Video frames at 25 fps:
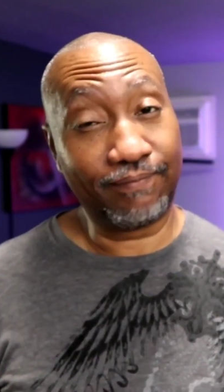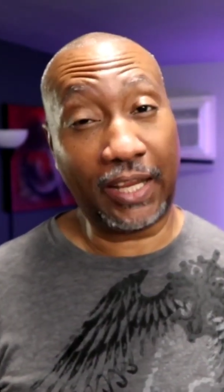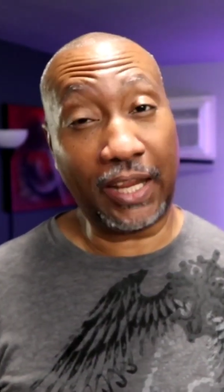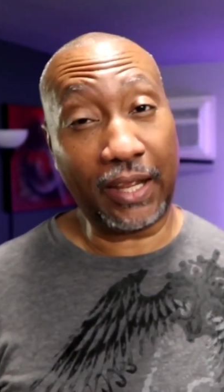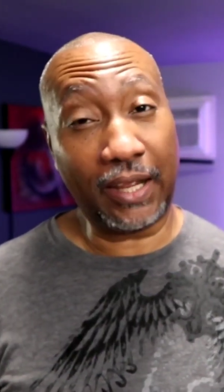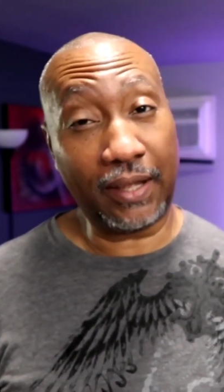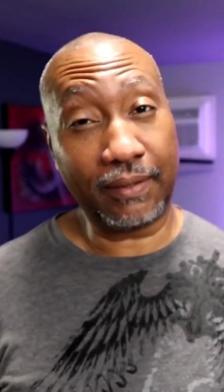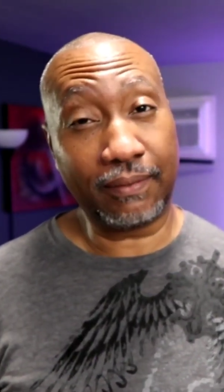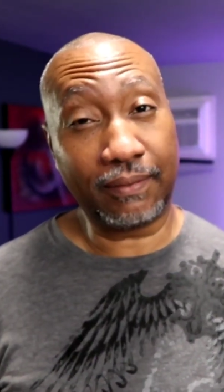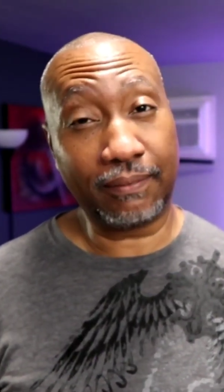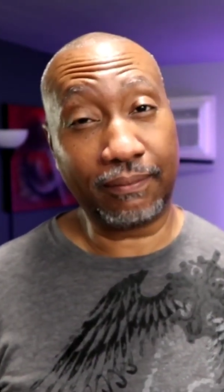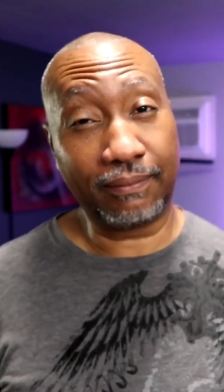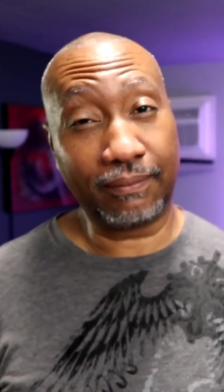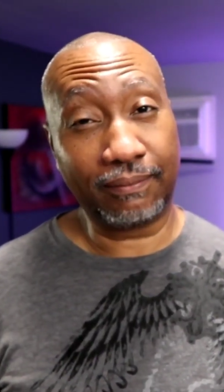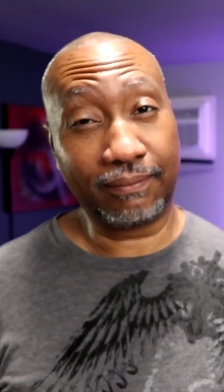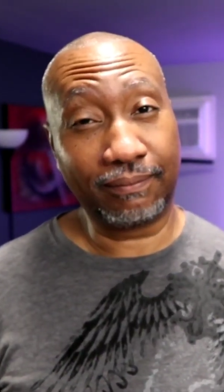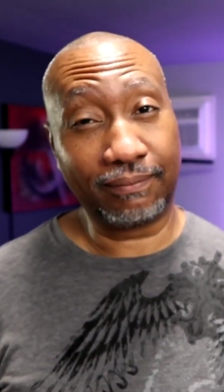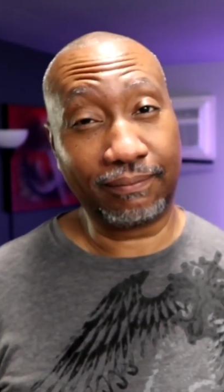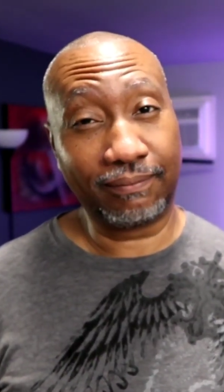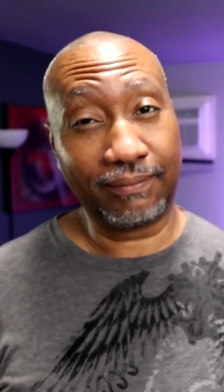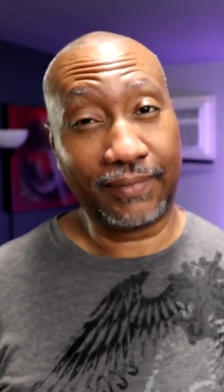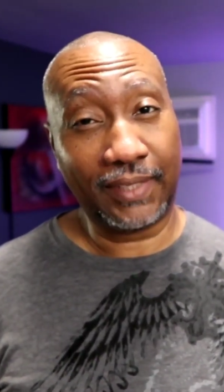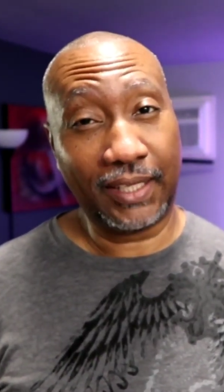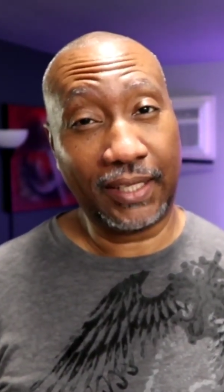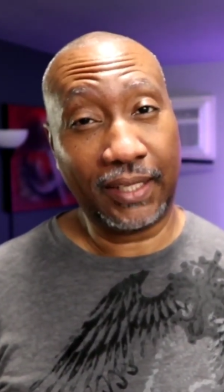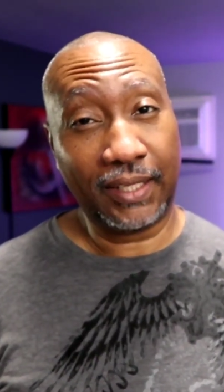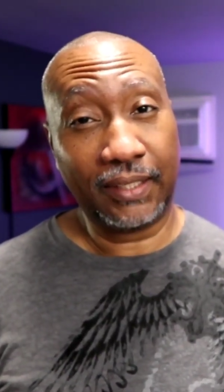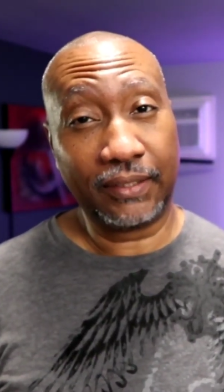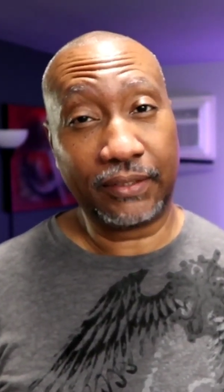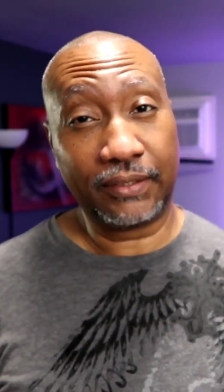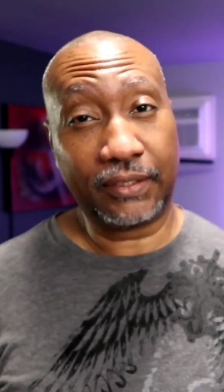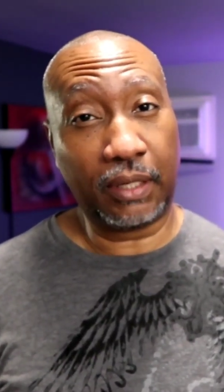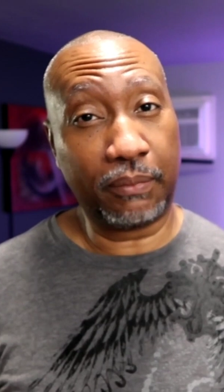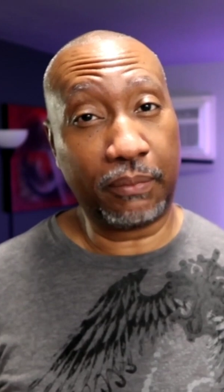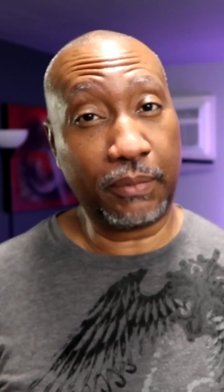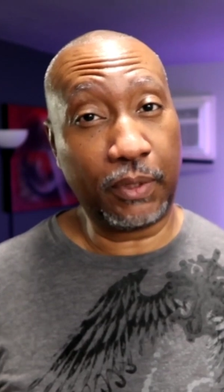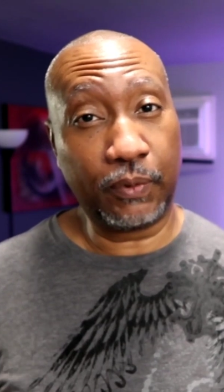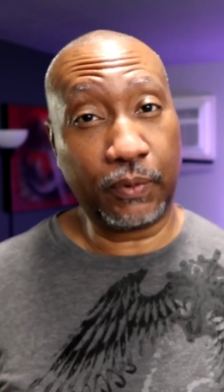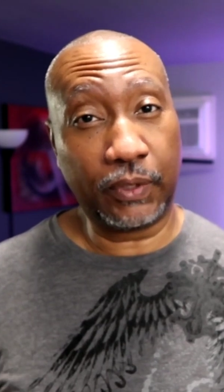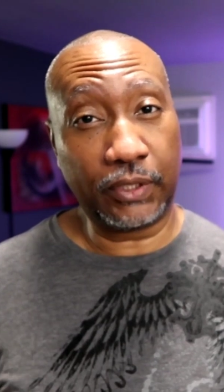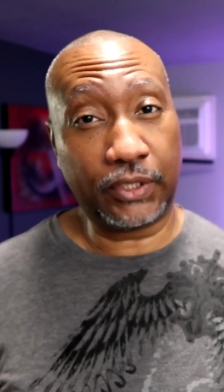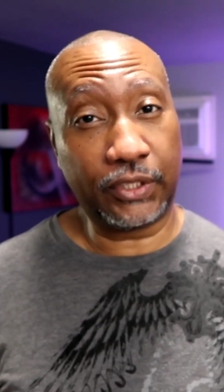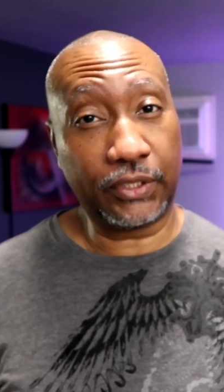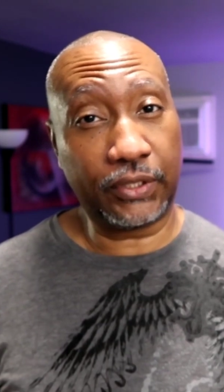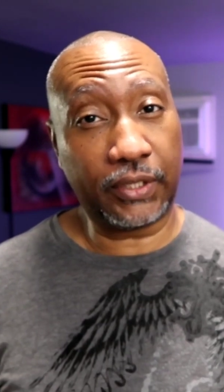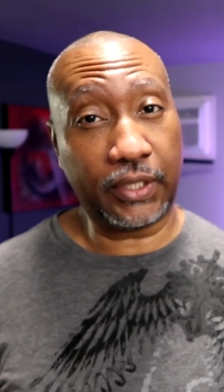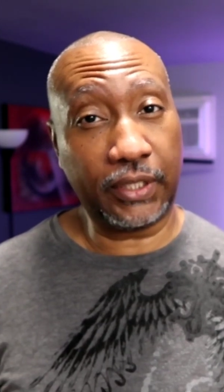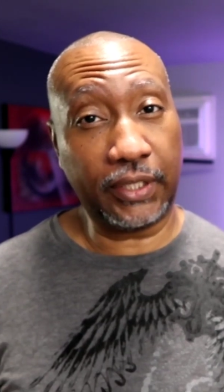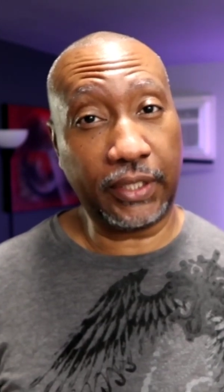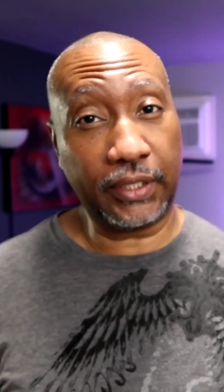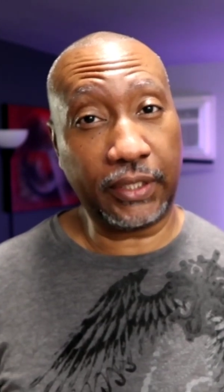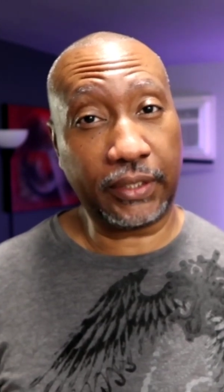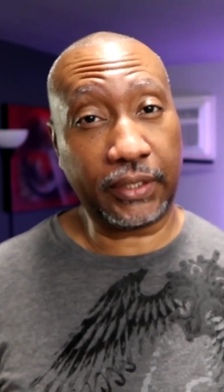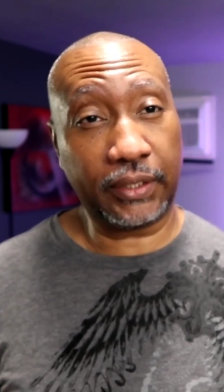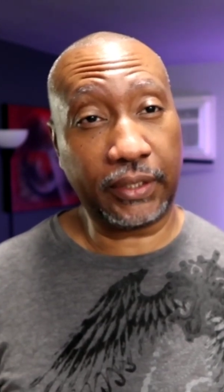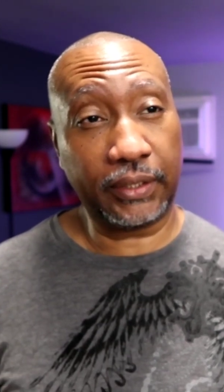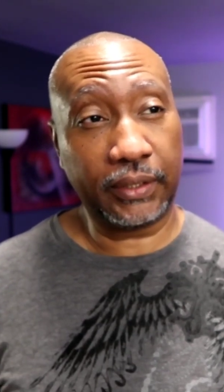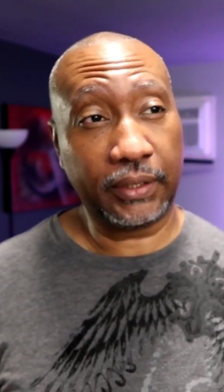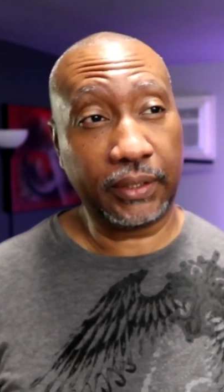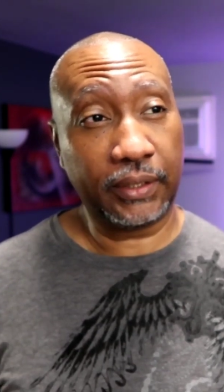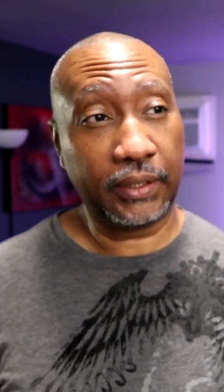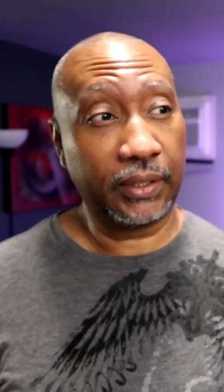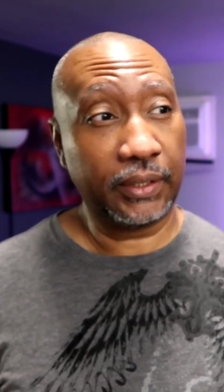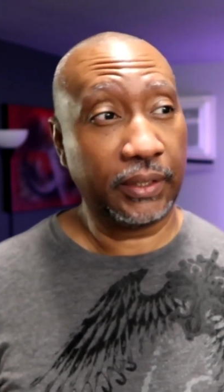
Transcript: yeah, tell me what you think.